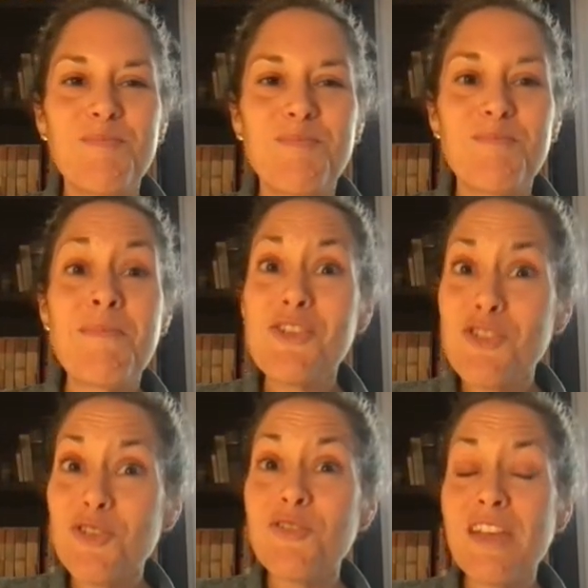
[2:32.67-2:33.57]
Make
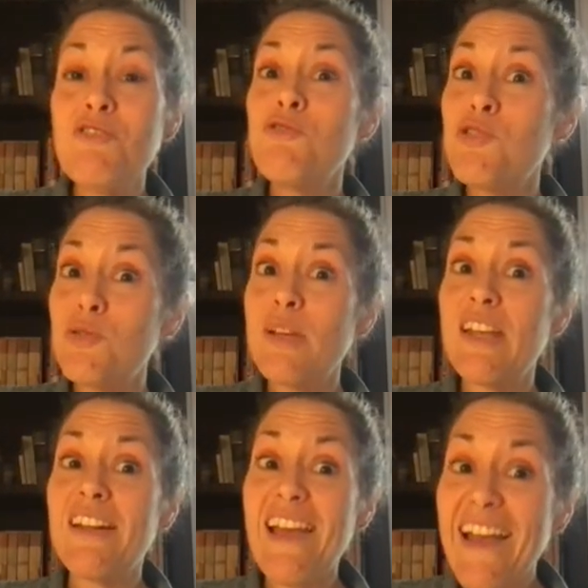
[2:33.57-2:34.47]
sure that you do
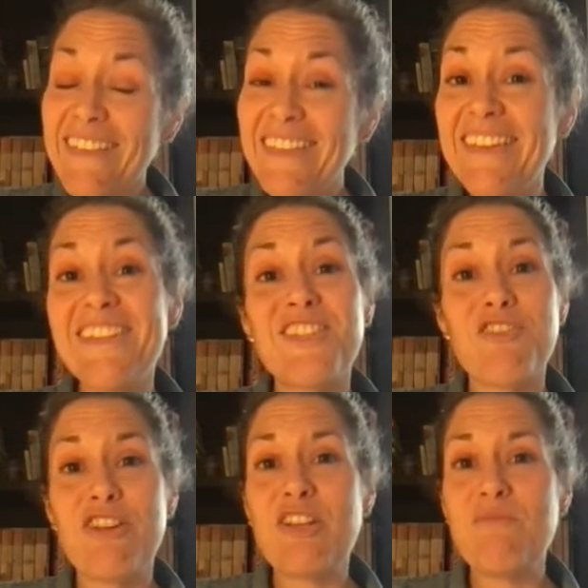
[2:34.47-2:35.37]
hit at least
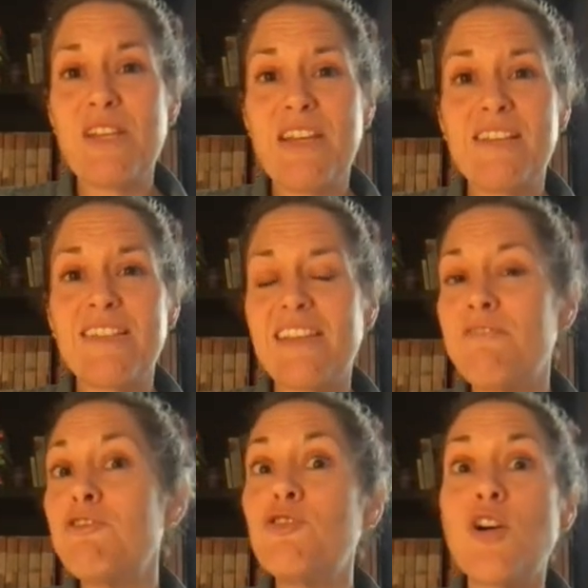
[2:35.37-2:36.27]
30 minutes. If
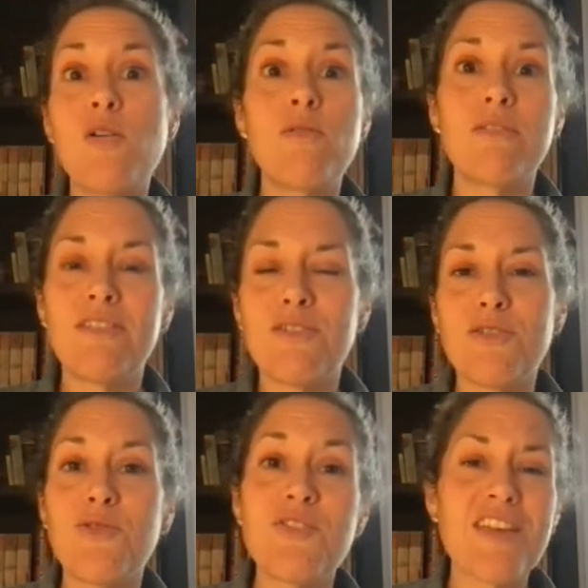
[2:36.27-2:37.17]
you don't, you're
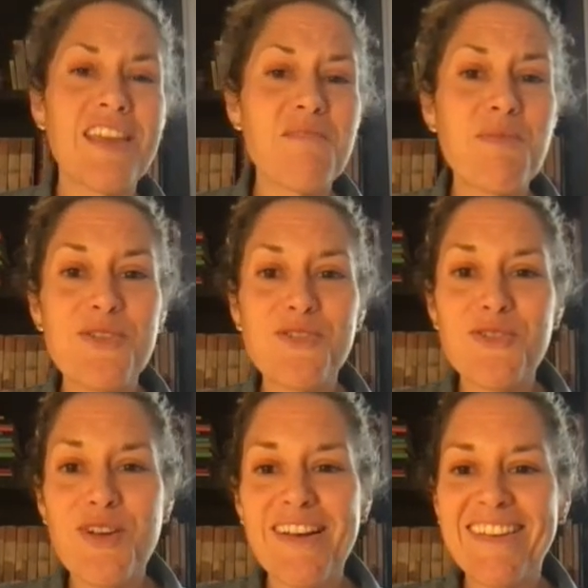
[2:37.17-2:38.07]
only going to get partial
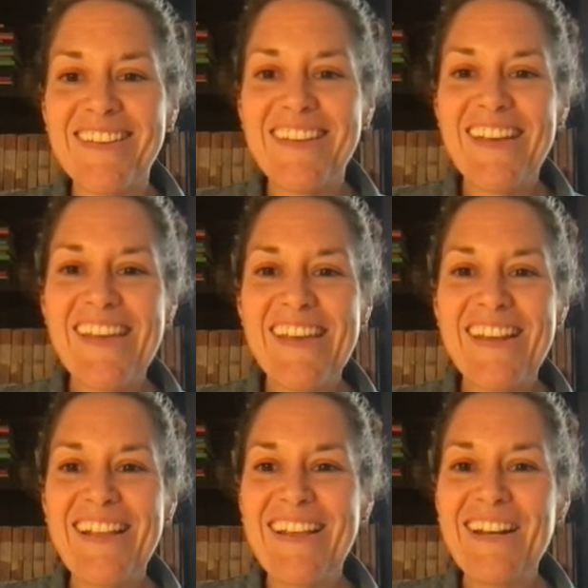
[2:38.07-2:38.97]
credit,
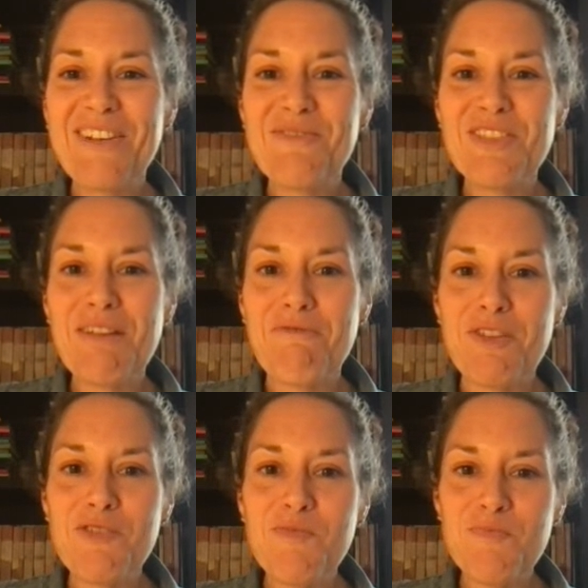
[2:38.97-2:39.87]
and I don't want that for
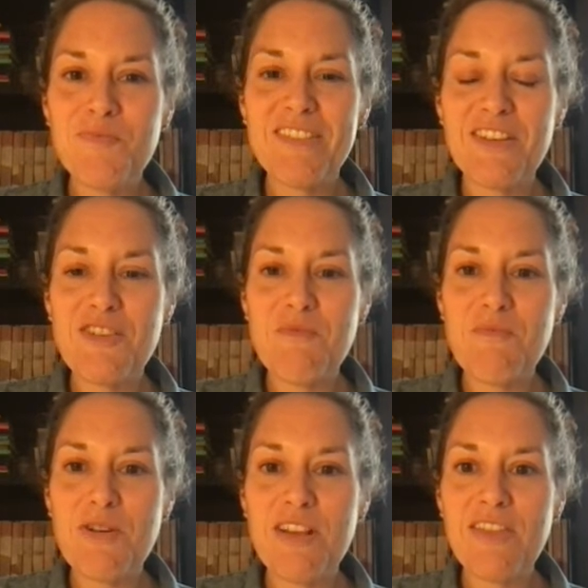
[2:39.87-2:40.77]
you. So you'll
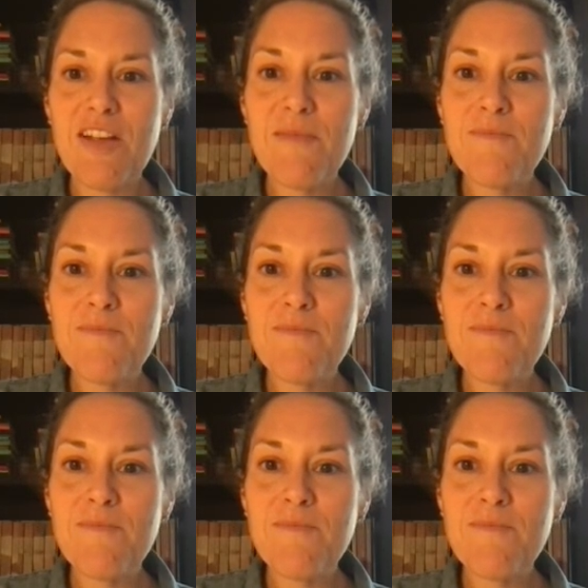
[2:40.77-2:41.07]
put it there.